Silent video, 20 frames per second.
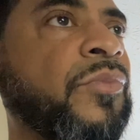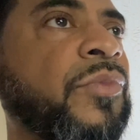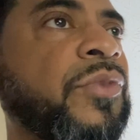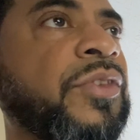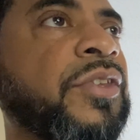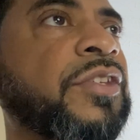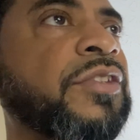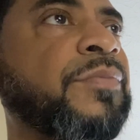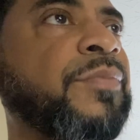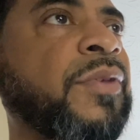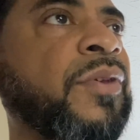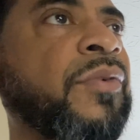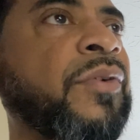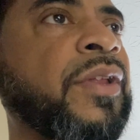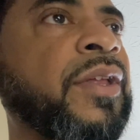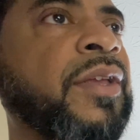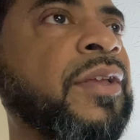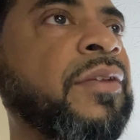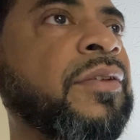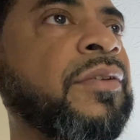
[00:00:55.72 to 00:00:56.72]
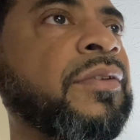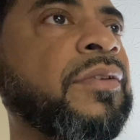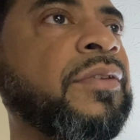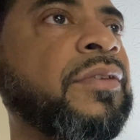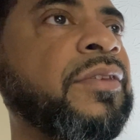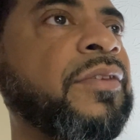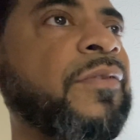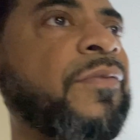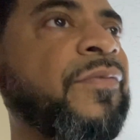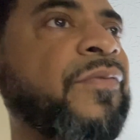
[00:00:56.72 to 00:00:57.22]
disputing
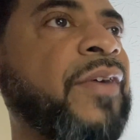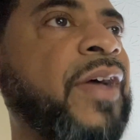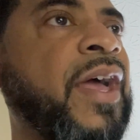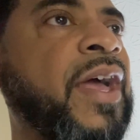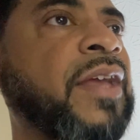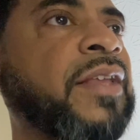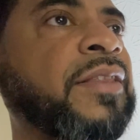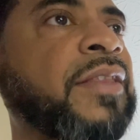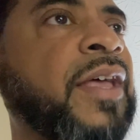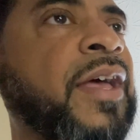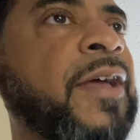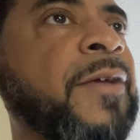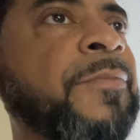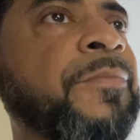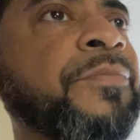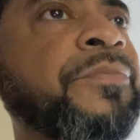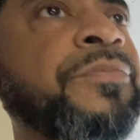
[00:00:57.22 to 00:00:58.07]
the fact that